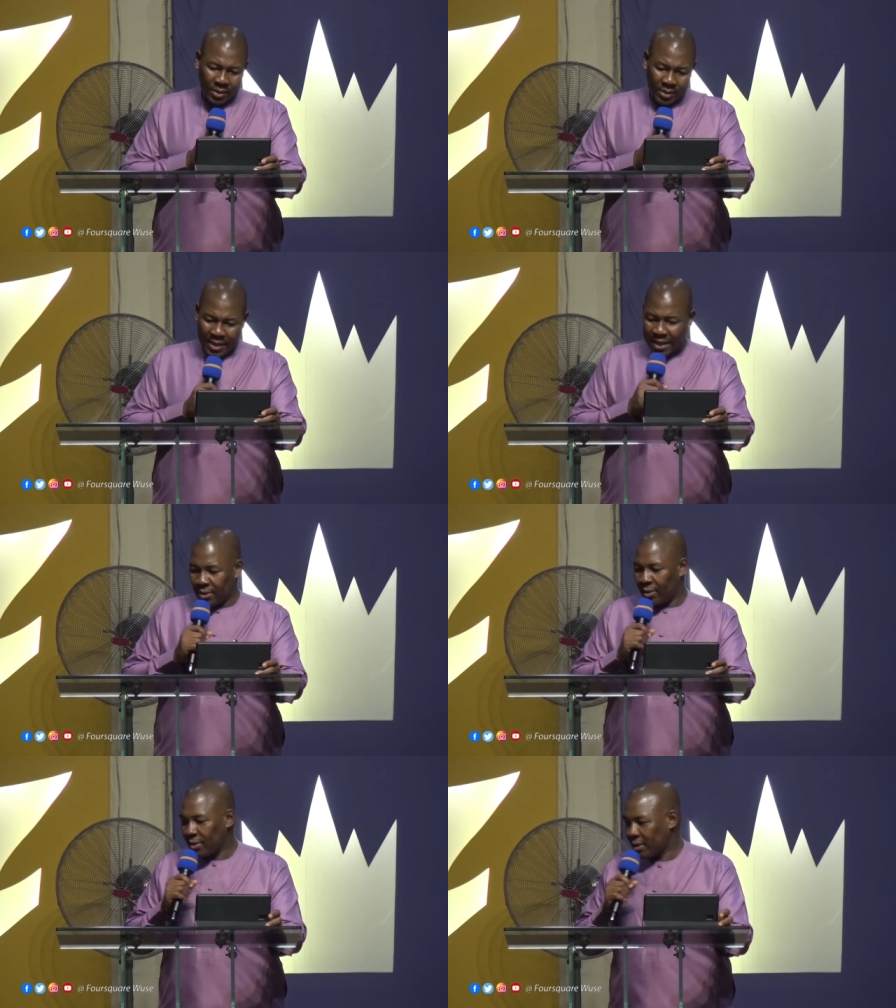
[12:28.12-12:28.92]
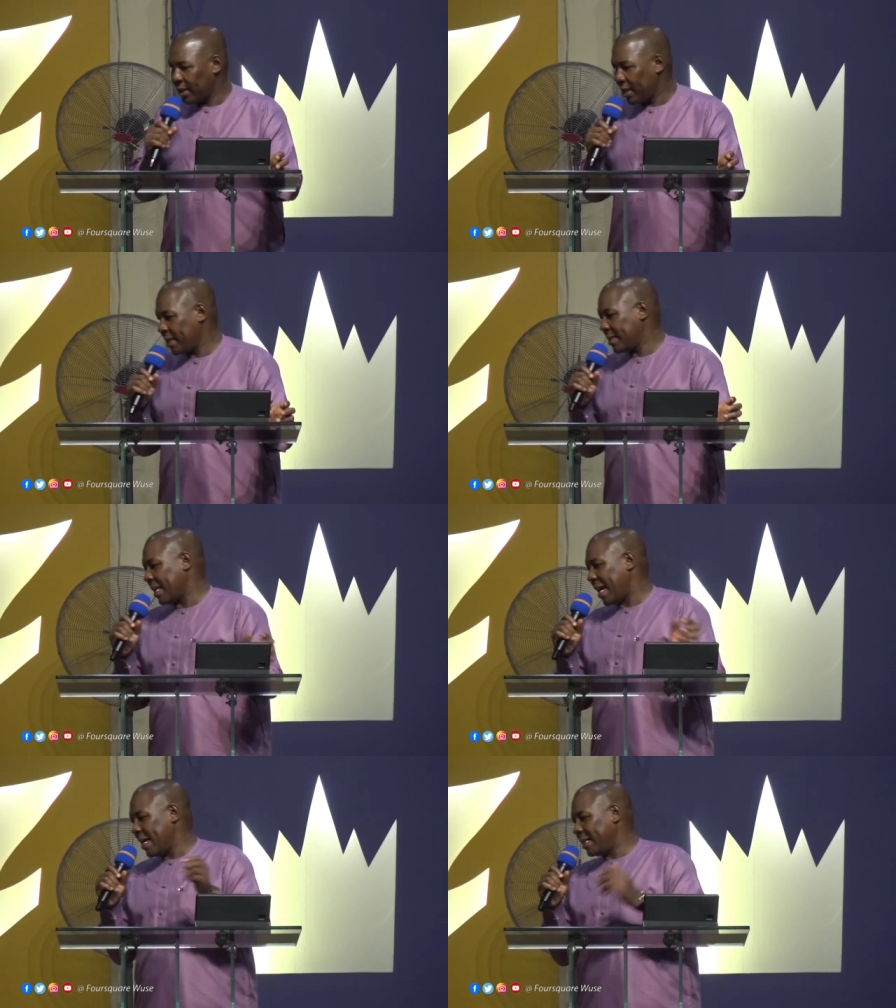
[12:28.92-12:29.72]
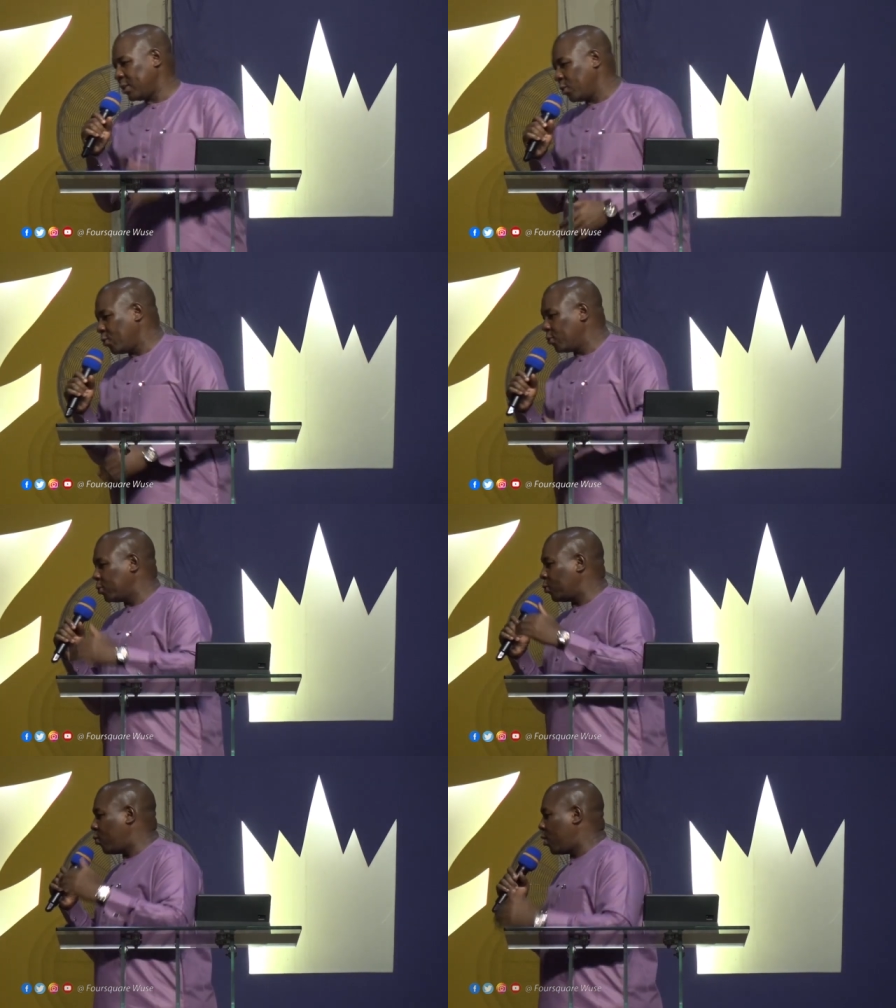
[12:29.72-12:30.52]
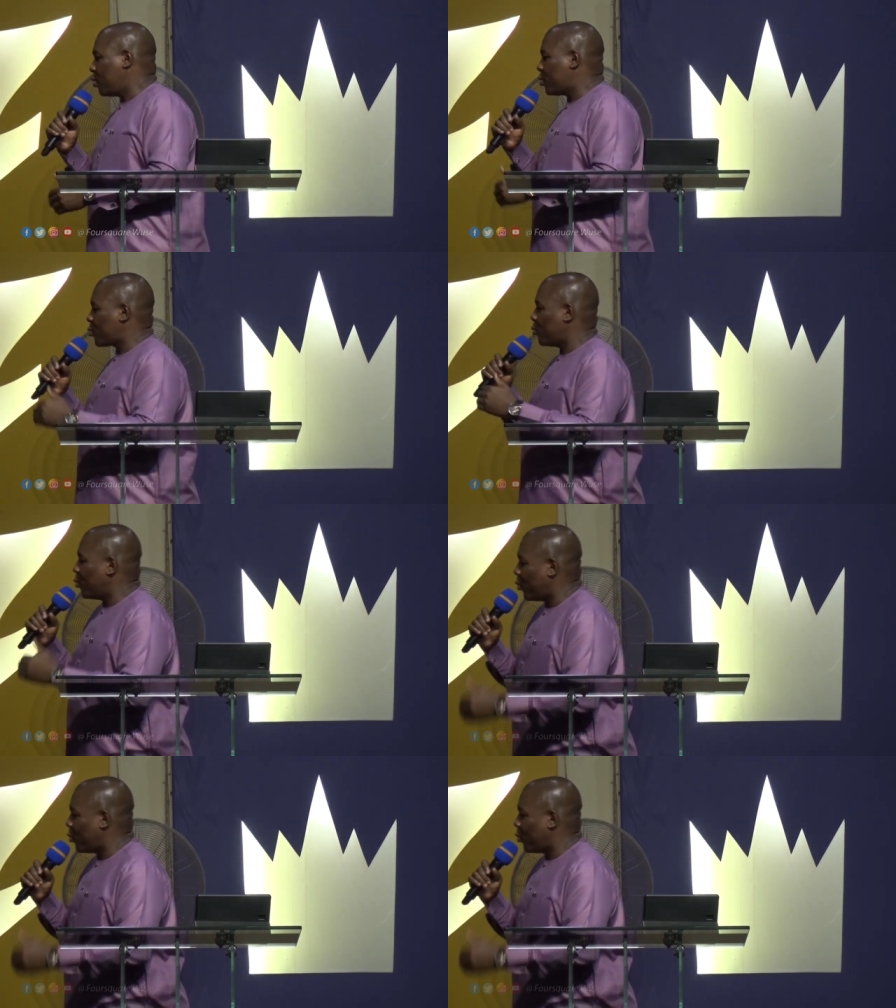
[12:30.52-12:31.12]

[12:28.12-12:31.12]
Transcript: That song says, I don't want to